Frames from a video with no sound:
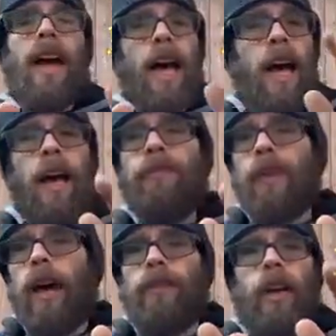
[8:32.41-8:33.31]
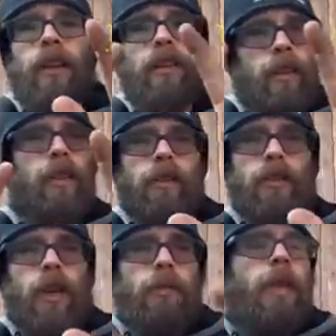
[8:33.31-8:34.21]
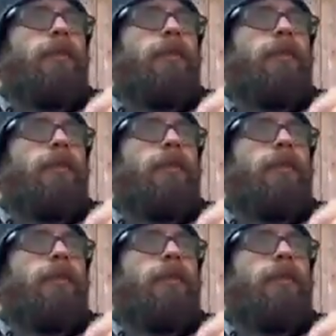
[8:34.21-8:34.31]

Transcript: I've done it. Trust me.